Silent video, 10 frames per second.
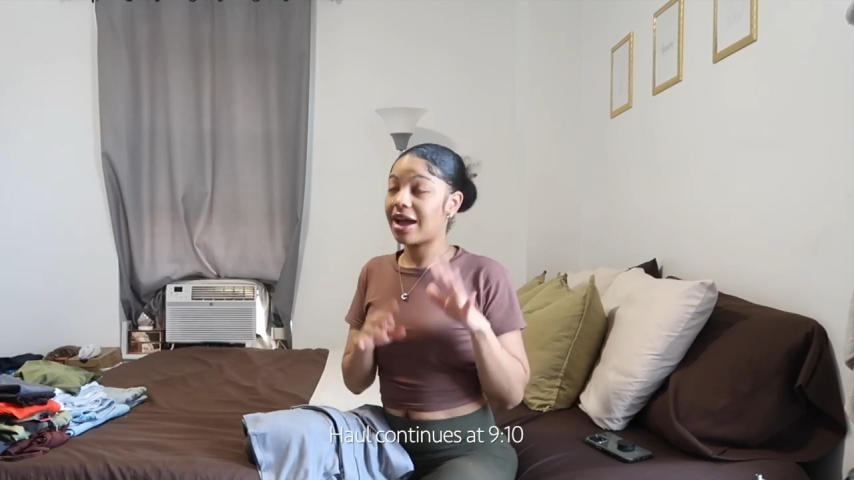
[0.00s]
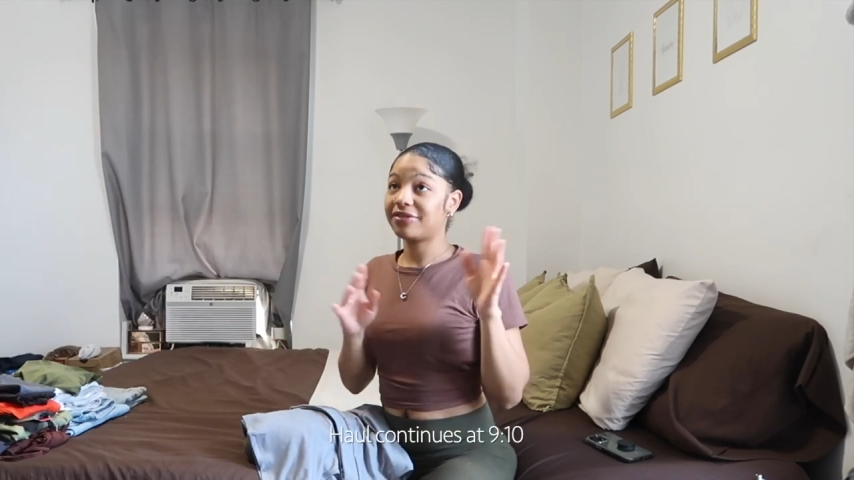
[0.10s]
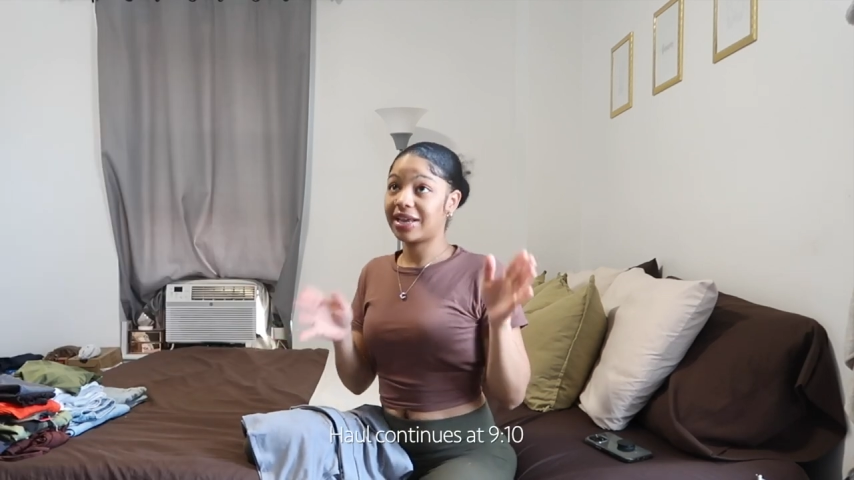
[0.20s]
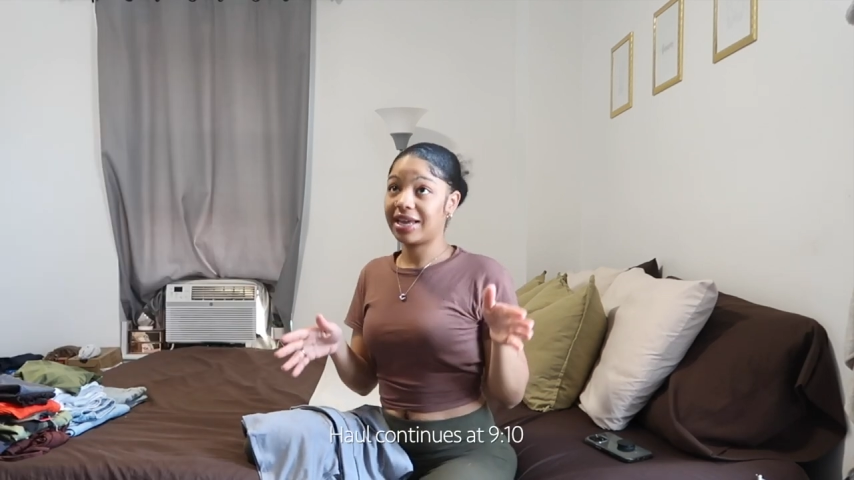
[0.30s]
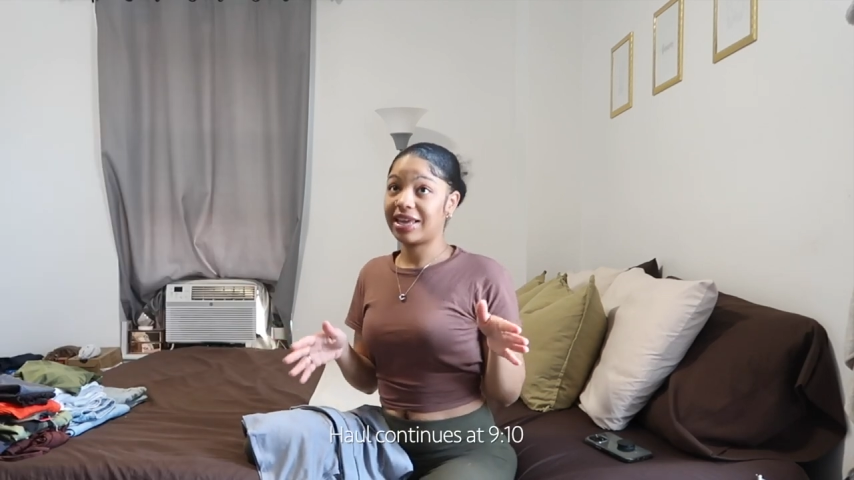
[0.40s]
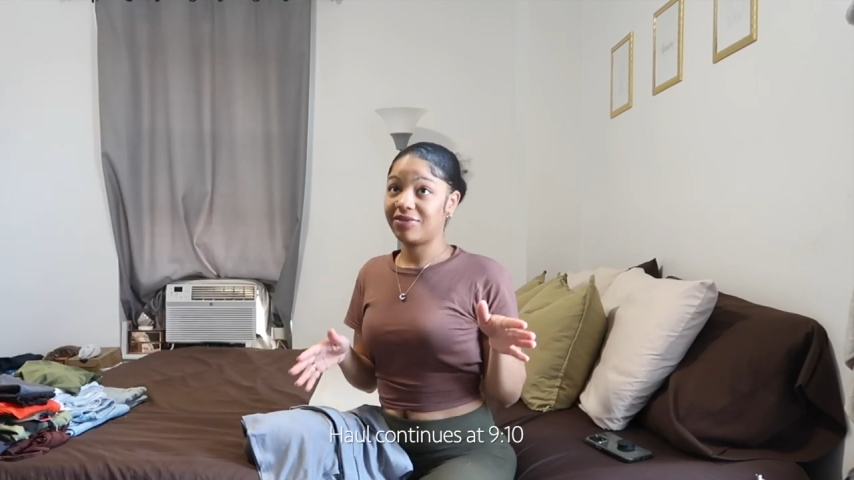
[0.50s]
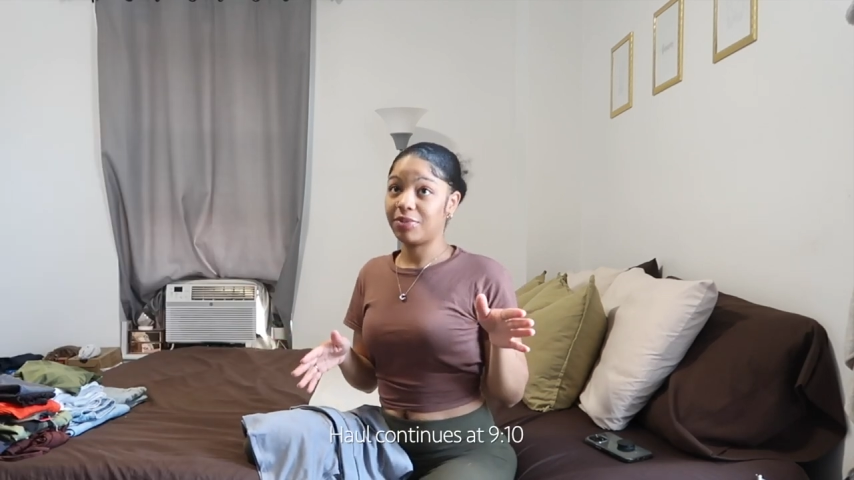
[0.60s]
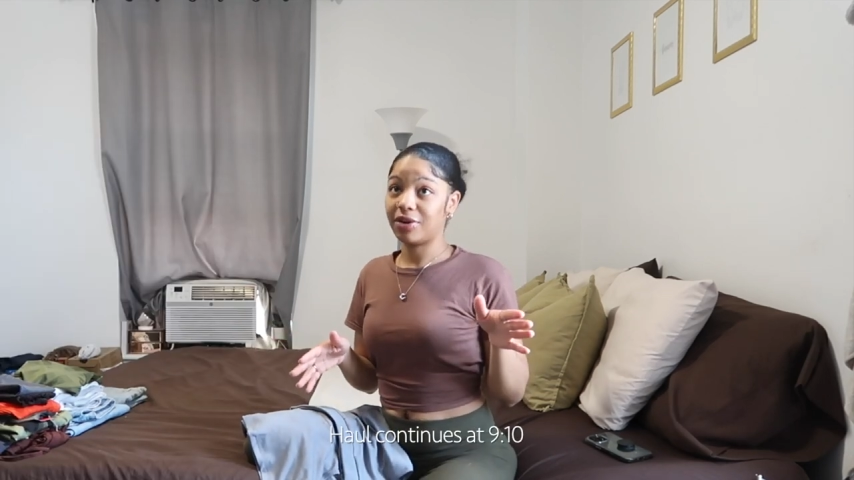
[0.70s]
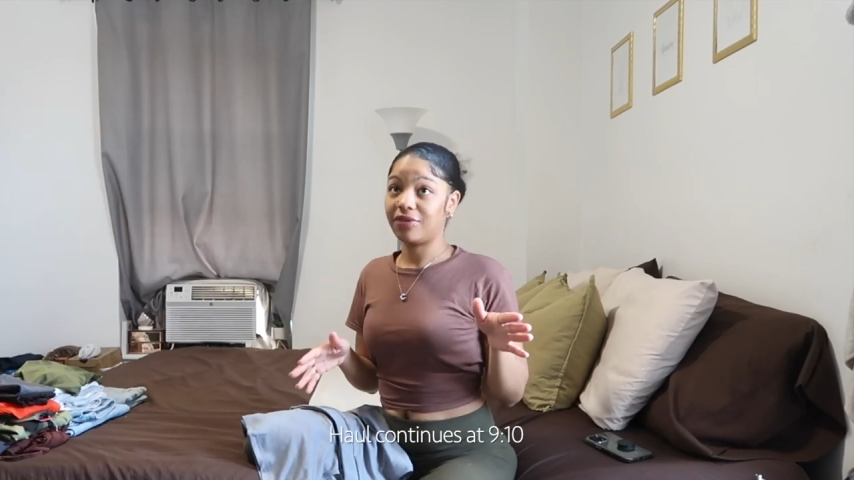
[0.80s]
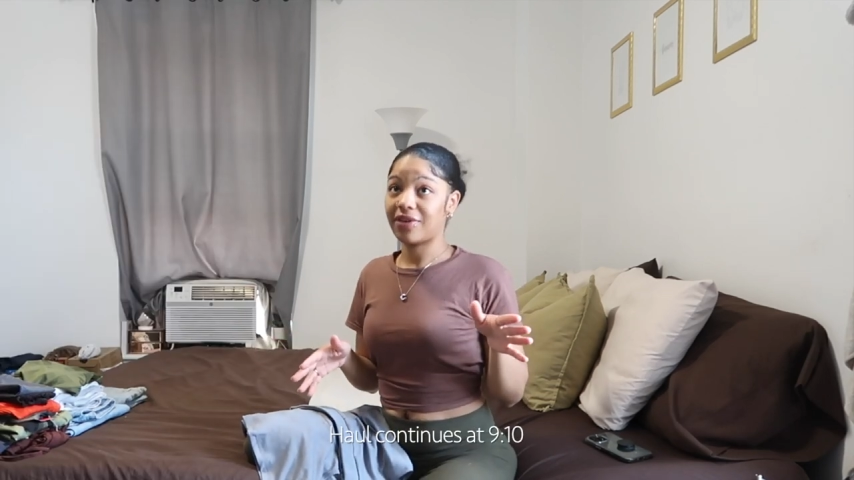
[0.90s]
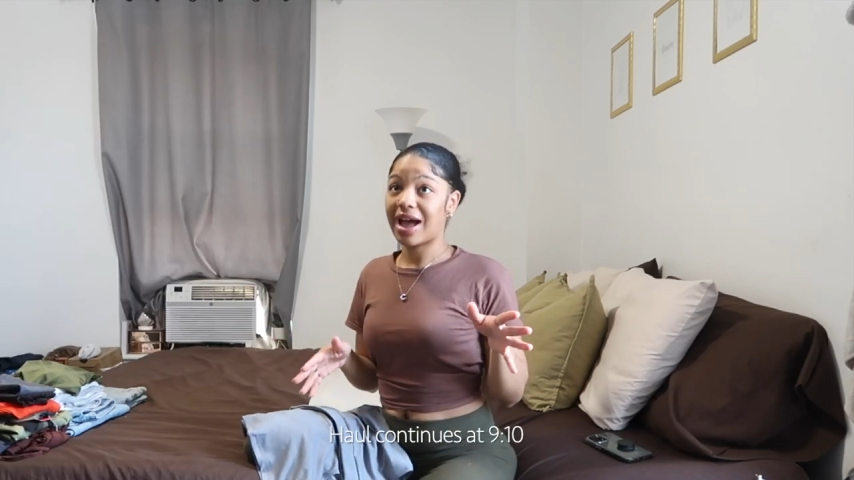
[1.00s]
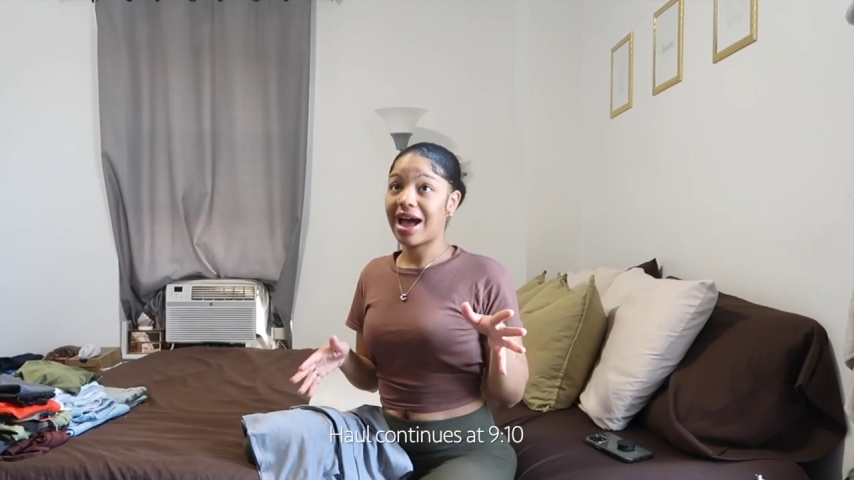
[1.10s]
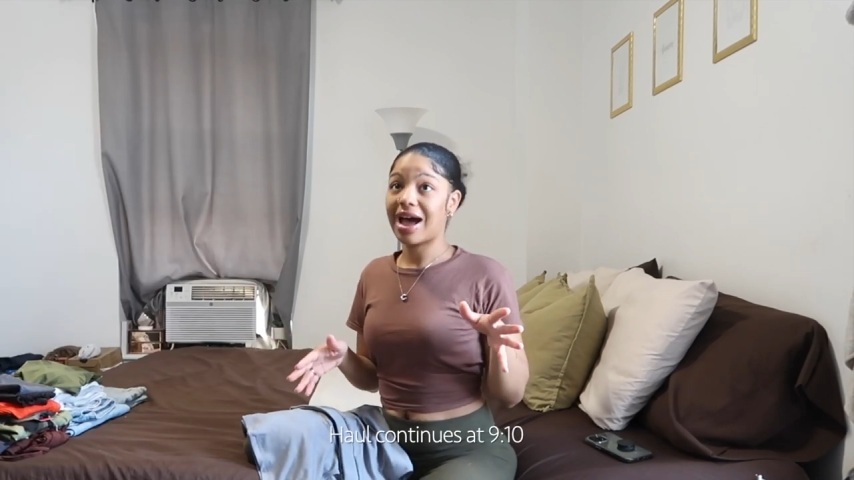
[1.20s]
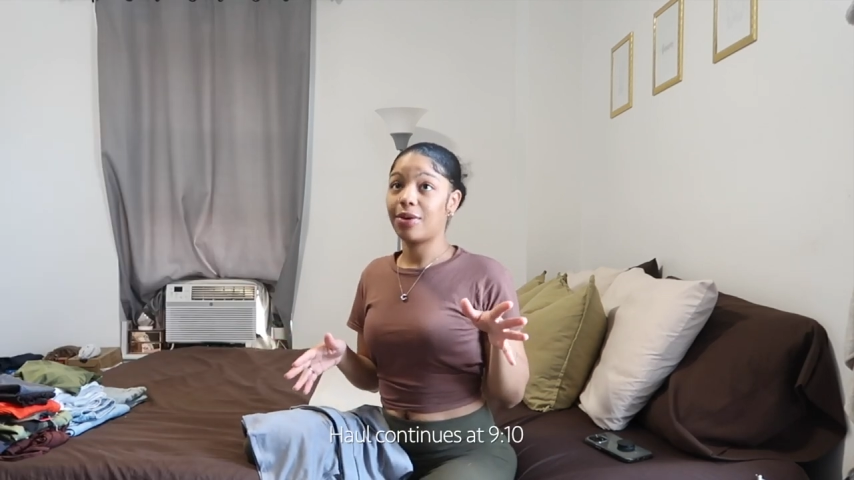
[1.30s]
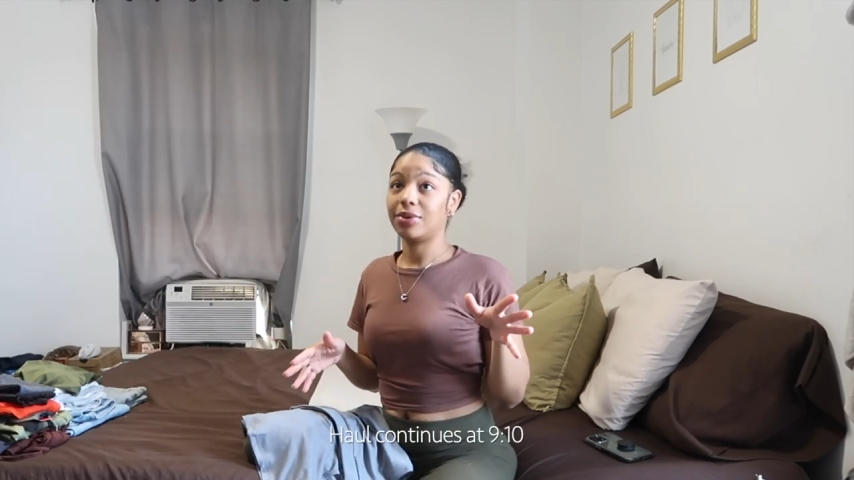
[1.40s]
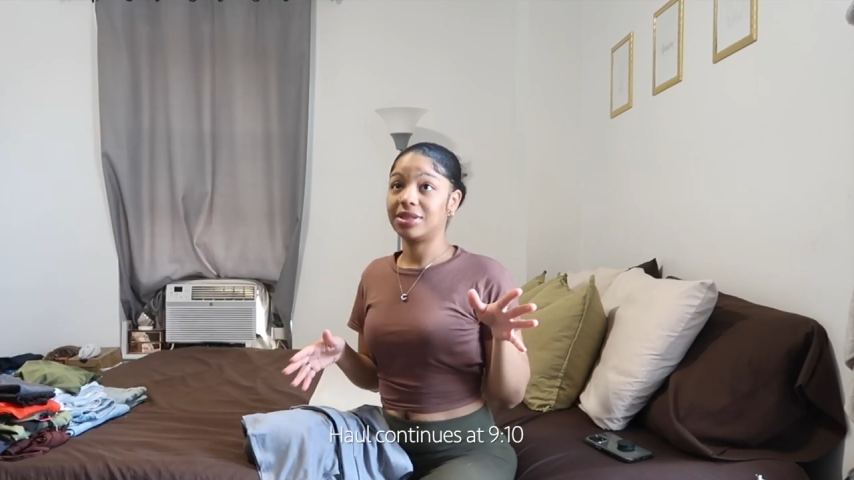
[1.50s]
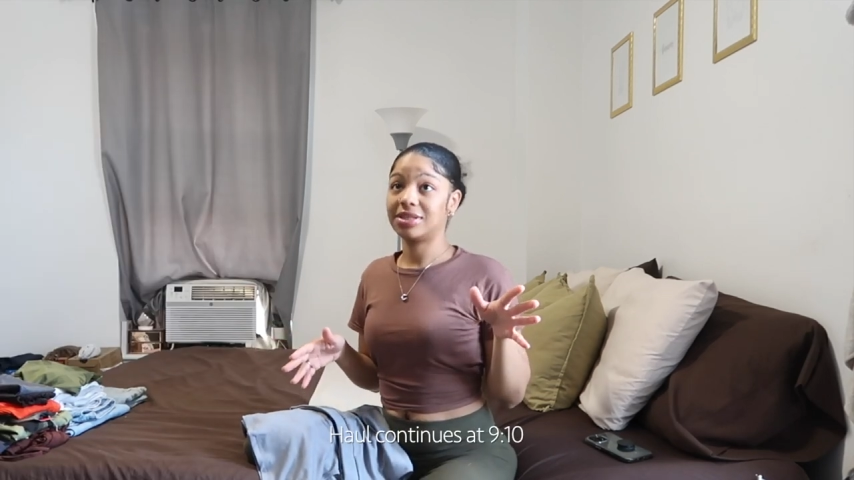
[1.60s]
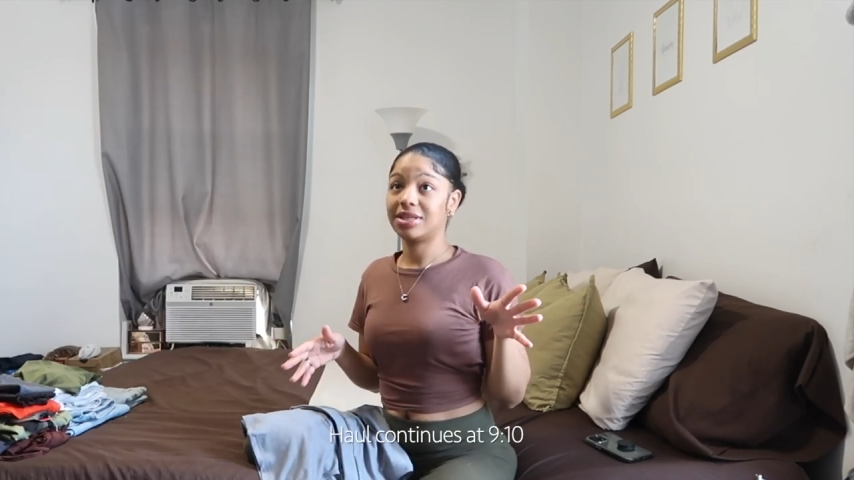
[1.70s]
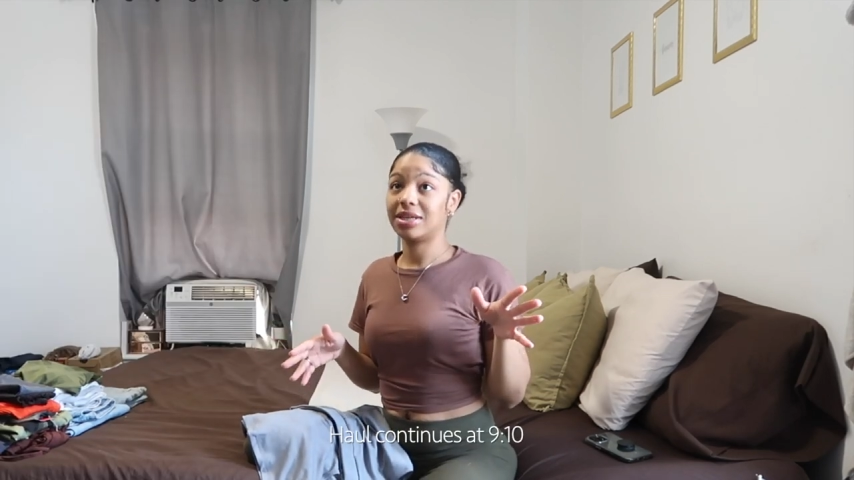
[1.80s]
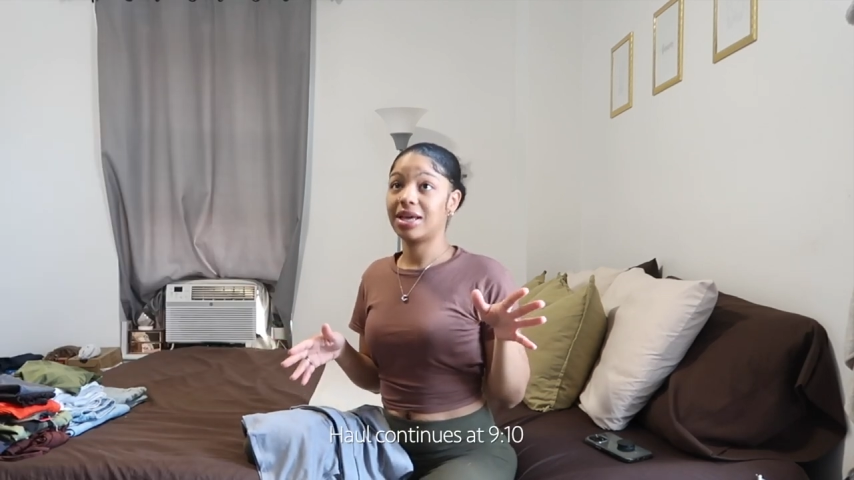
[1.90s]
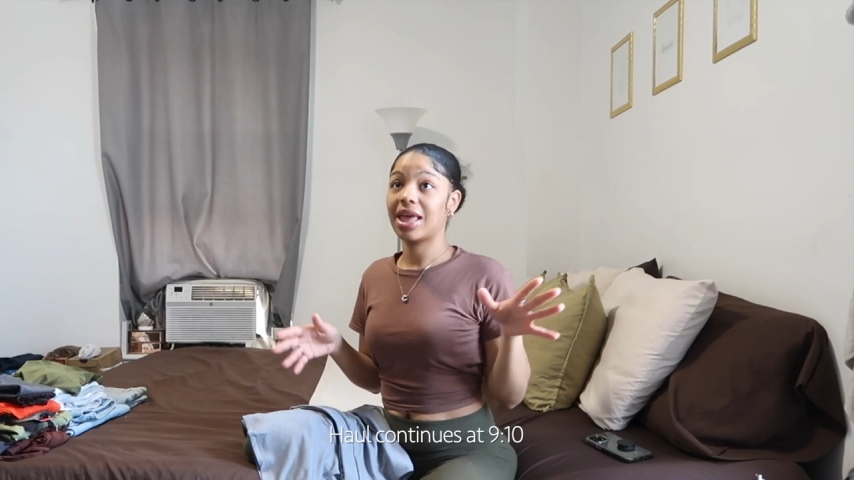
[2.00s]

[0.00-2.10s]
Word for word: After I gave birth, I was